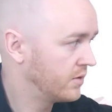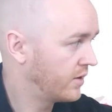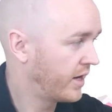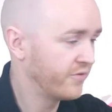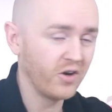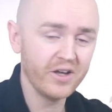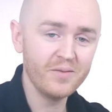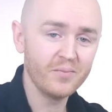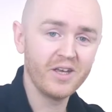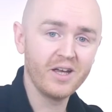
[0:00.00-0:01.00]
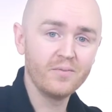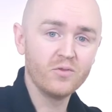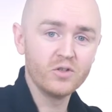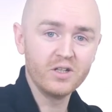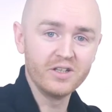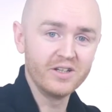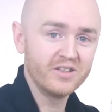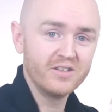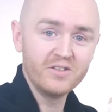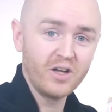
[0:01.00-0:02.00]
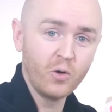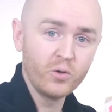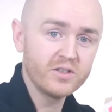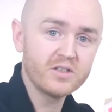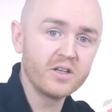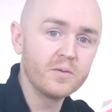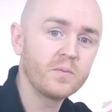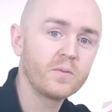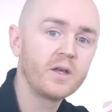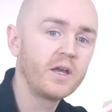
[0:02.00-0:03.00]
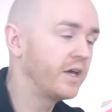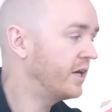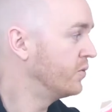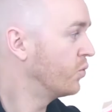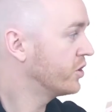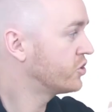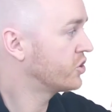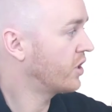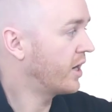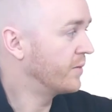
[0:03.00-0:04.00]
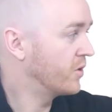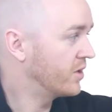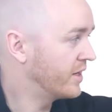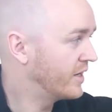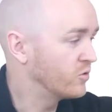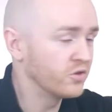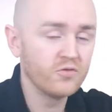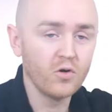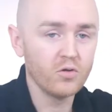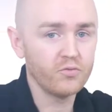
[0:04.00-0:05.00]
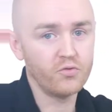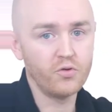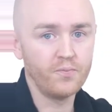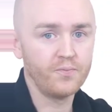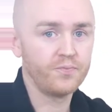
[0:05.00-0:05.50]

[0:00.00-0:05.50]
I've got 8 p.m. until I go to sleep, in which I'm not allowed to follow through.